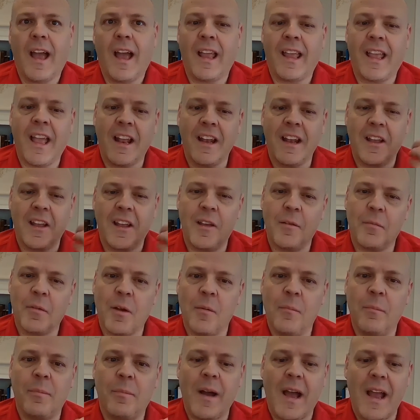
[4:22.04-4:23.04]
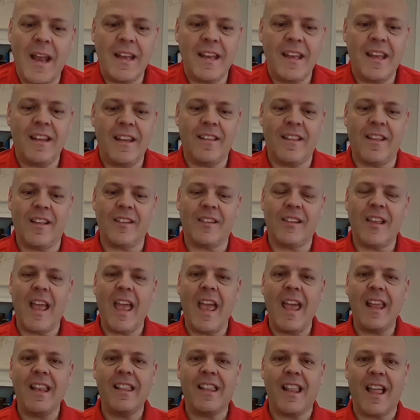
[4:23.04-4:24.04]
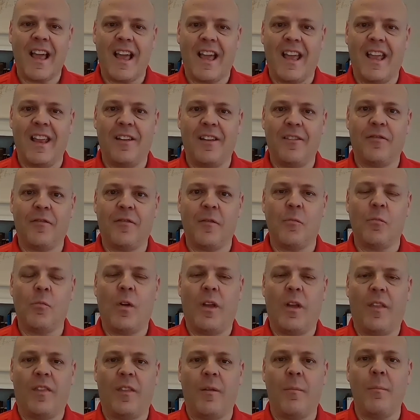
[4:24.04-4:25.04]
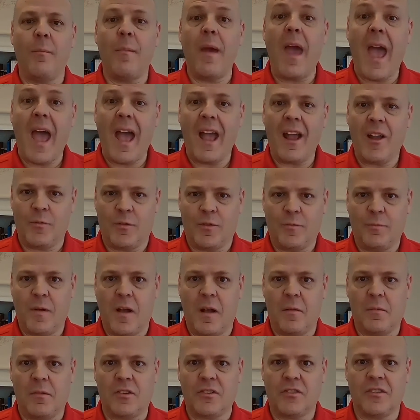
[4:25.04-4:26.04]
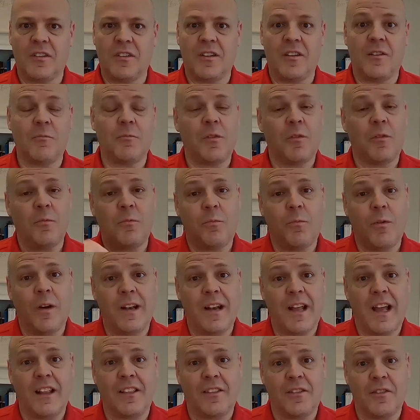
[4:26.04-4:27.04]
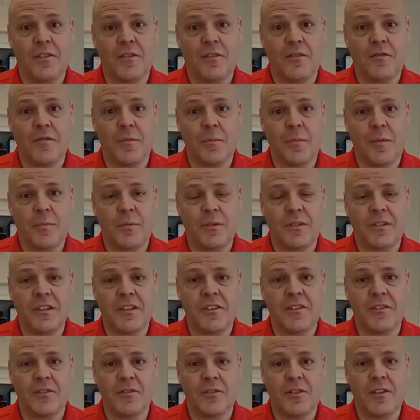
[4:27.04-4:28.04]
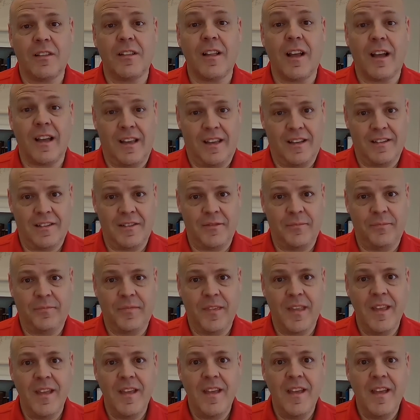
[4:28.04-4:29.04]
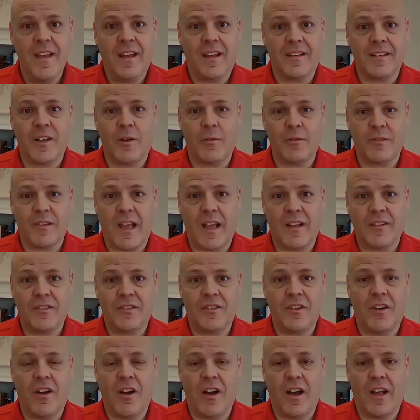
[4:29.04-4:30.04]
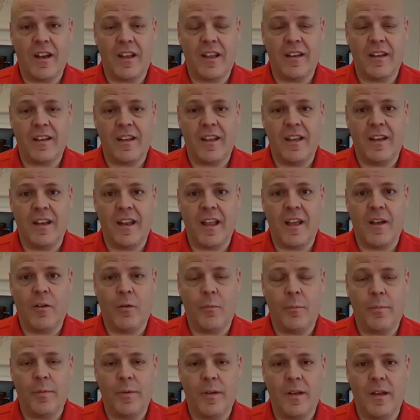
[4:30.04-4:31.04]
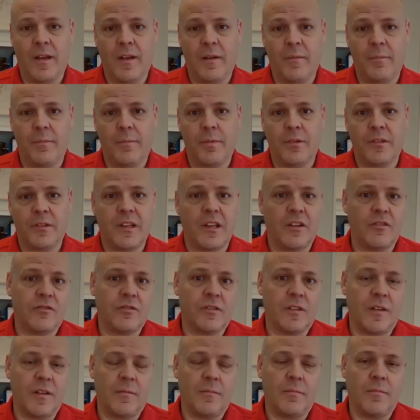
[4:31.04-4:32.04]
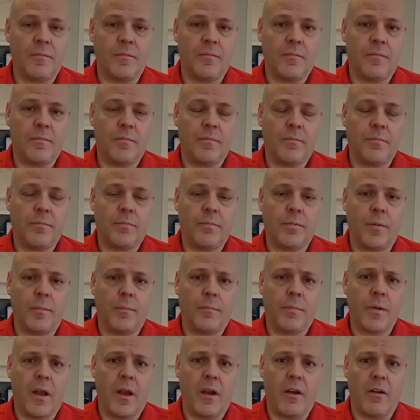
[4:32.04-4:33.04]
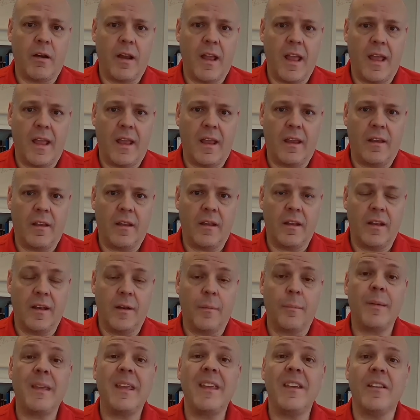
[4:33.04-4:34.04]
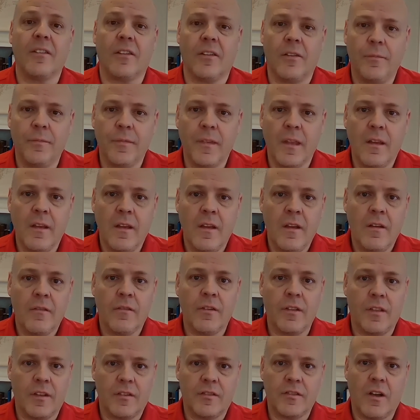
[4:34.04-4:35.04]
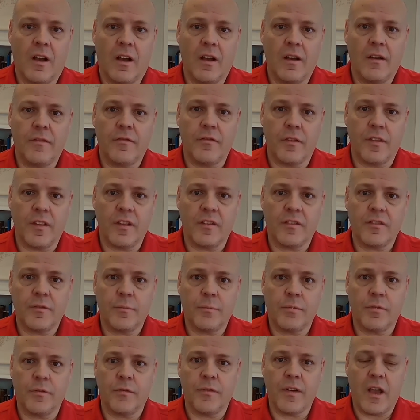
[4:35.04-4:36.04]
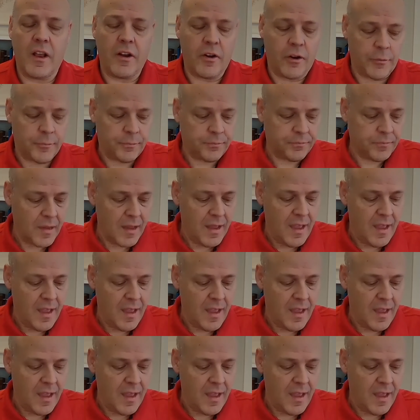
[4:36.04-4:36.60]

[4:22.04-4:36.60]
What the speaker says: I kind of am combining this headline from what the MAC was publishing with what I learned from a particular client, because I was asked to audit and help potentially prepare an appeal for this provider.